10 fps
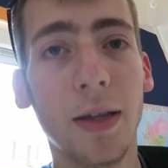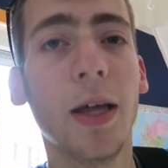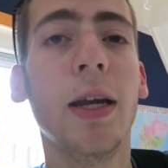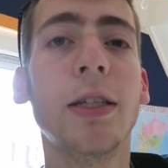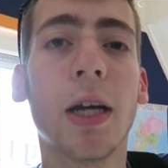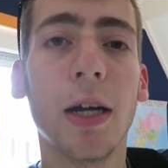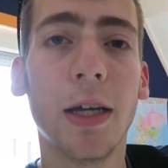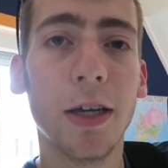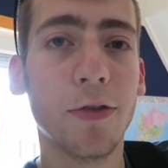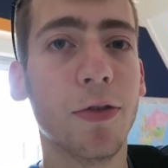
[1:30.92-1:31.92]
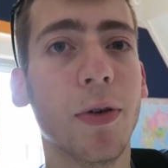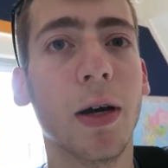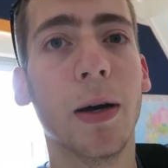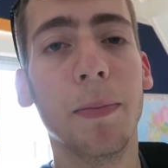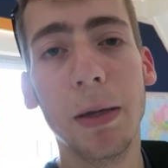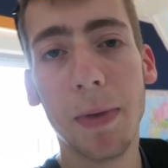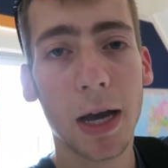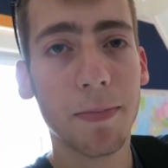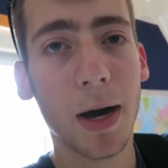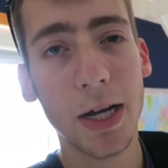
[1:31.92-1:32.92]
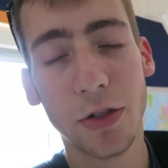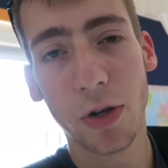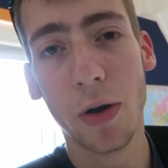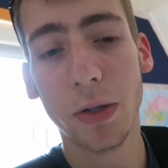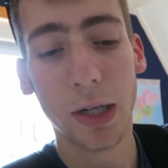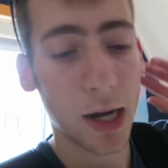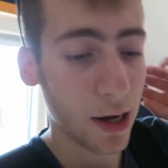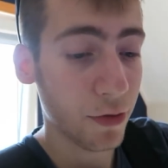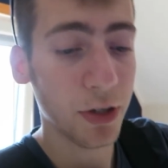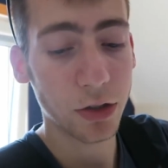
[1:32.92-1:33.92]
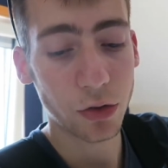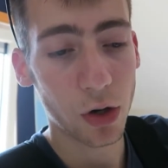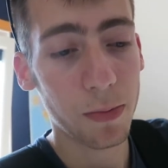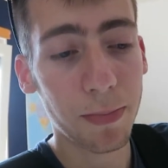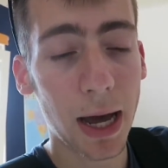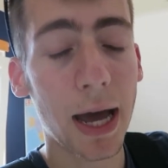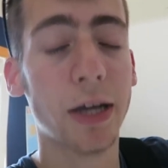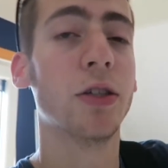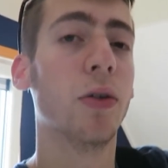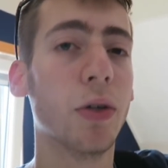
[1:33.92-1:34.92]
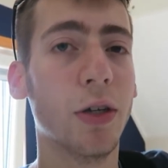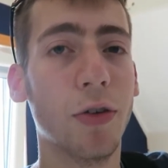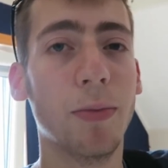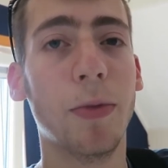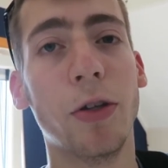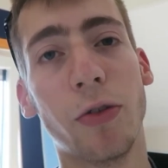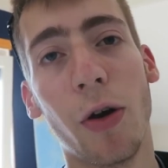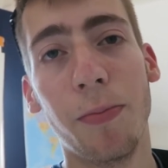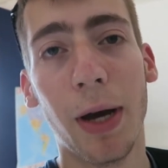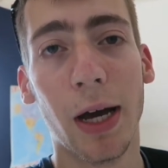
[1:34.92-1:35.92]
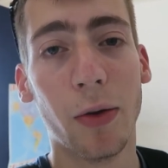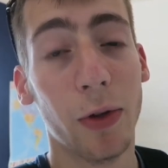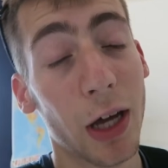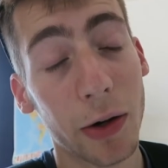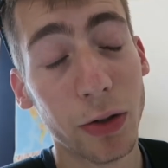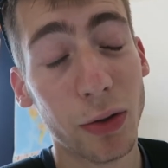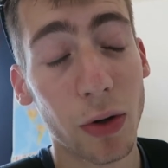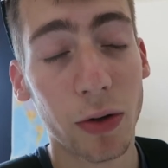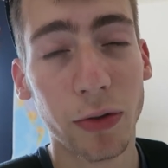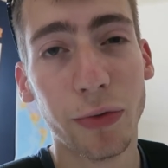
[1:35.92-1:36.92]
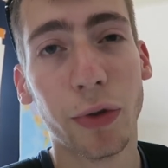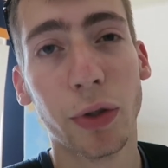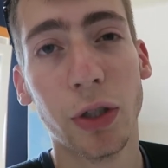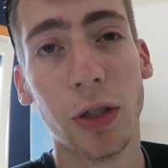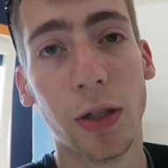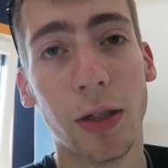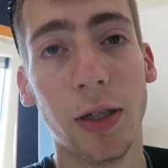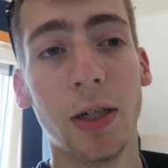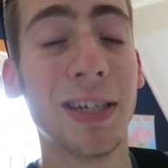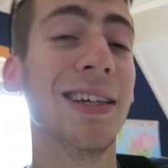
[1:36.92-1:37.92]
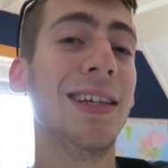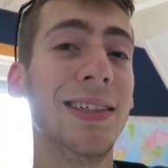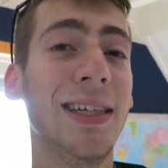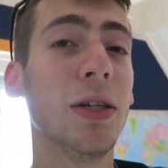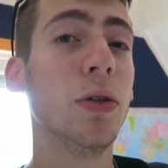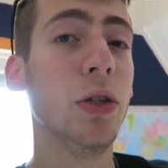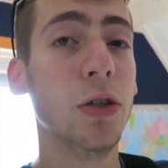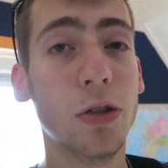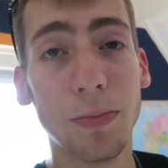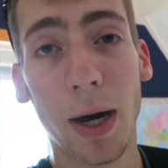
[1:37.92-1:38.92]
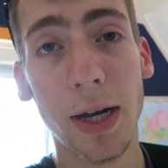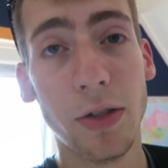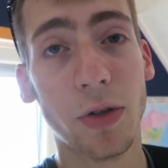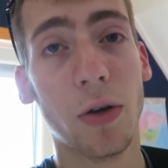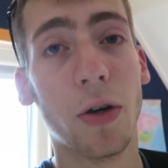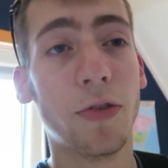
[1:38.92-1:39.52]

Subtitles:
and then he's gonna give me back my drone, and I have his drone bag, so I'll give him the drone bag without a drone, unfortunately. But at least he could use my drone